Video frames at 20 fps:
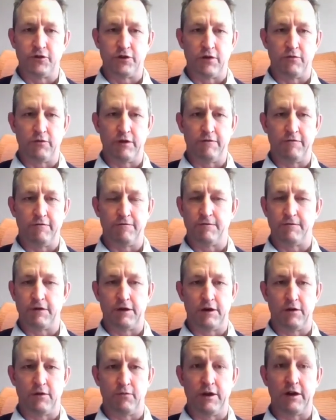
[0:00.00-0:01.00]
You know,
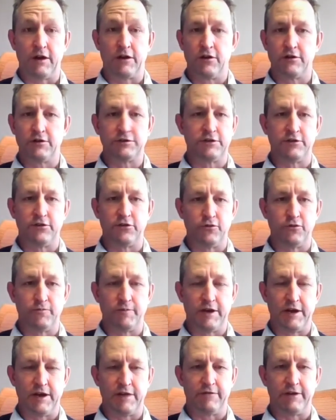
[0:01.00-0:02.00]
we are closing the
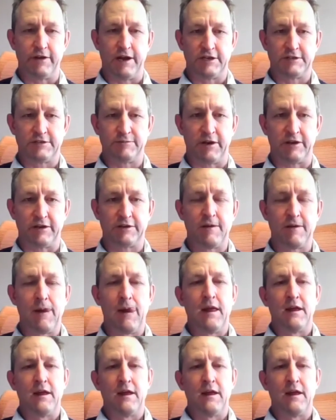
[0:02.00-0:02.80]
loop in every aspect.